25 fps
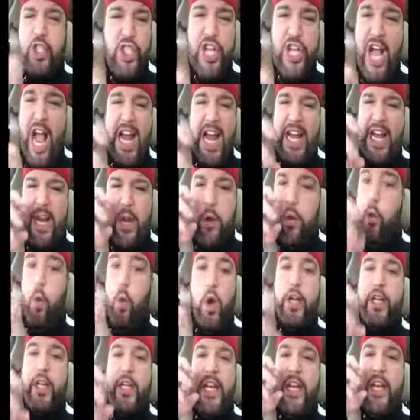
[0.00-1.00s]
shiny,
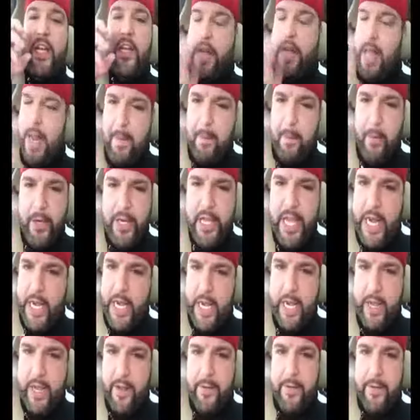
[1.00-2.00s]
working
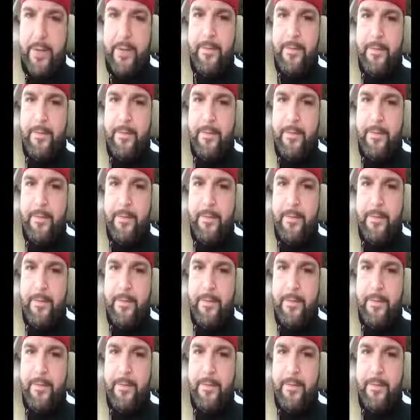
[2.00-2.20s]
Lamborghini.